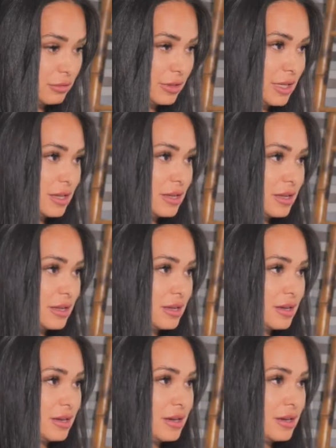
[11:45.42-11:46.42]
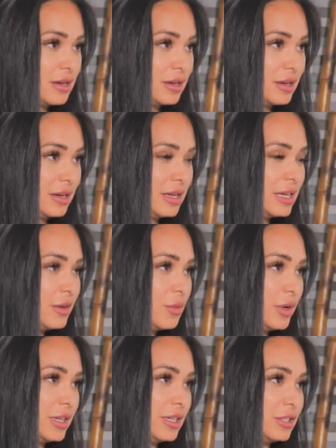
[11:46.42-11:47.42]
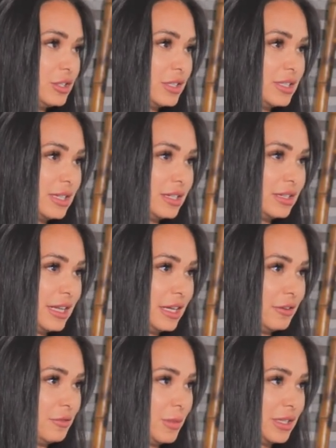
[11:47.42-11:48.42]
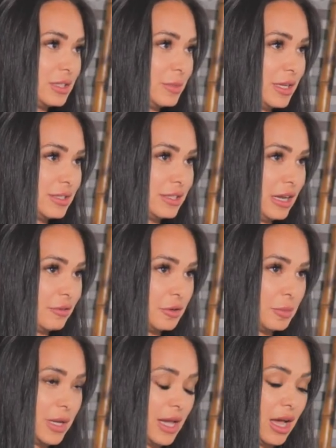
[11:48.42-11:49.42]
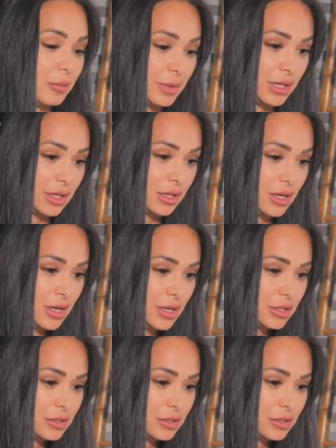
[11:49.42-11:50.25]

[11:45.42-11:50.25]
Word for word: don't think anyone can just sit in a negative mind space and ever be happy.